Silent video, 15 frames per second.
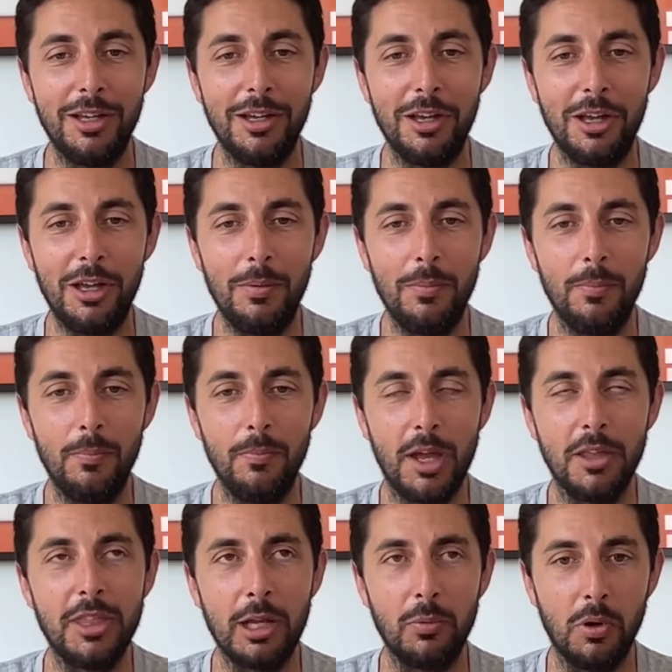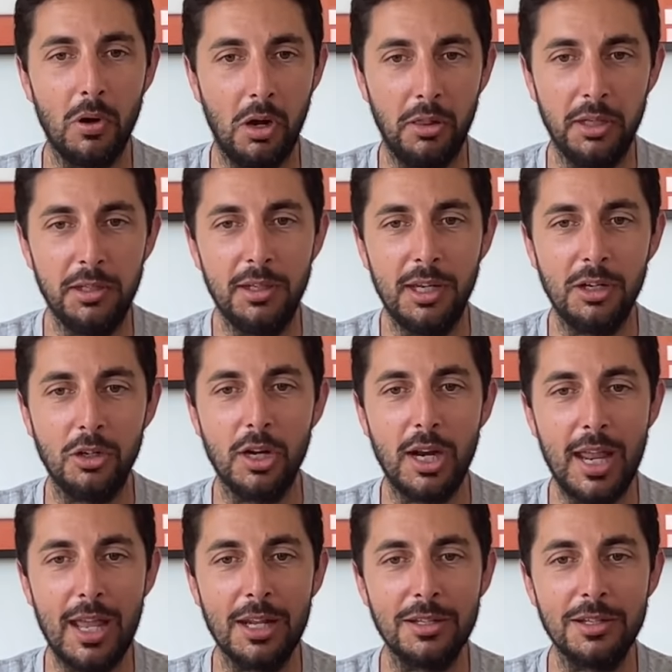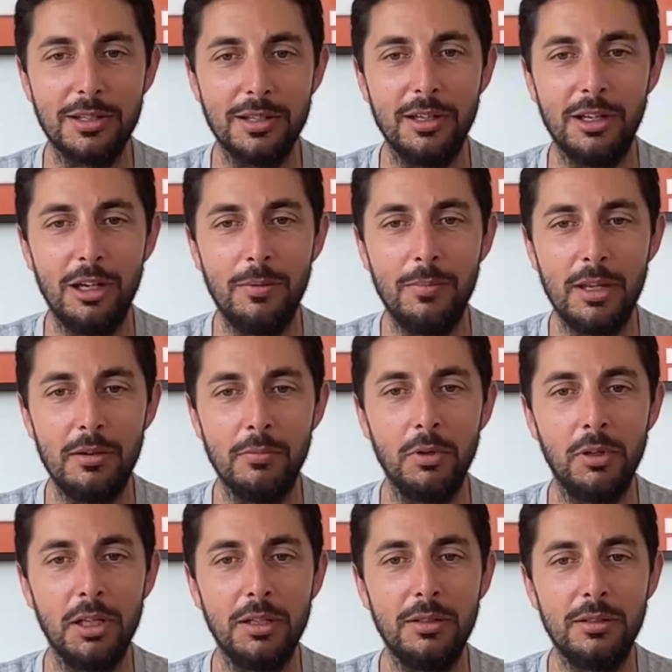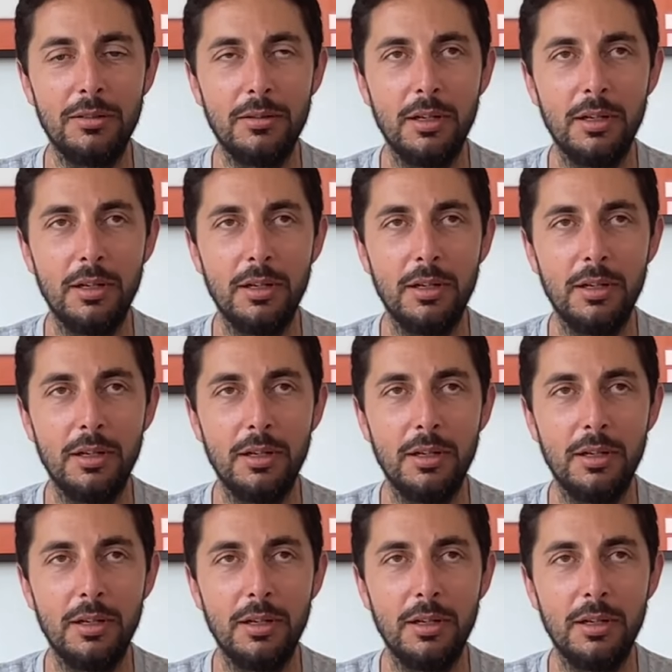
Um, I think we're all in, in good hands, um, and really,